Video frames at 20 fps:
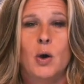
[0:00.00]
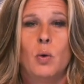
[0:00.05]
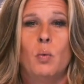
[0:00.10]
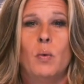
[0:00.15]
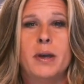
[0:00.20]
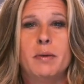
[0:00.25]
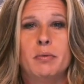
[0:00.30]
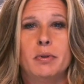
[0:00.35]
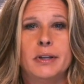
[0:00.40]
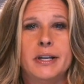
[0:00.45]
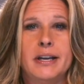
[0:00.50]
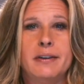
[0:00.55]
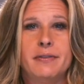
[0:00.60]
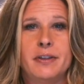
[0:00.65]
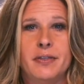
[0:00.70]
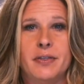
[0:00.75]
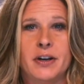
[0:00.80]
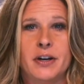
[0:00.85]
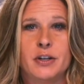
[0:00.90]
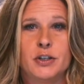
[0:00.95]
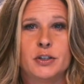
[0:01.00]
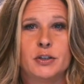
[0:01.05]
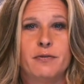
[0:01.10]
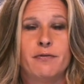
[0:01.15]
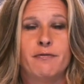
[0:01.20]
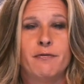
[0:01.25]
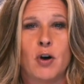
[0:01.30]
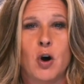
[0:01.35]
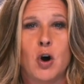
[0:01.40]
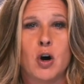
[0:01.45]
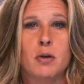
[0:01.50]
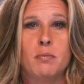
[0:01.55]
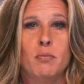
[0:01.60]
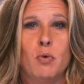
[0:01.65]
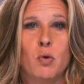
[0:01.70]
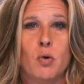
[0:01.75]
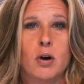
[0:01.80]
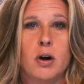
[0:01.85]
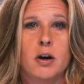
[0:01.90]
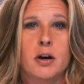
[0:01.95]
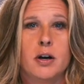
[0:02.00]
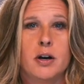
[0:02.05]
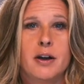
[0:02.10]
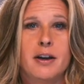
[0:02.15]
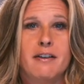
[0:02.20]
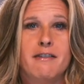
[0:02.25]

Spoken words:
We believe that there's far more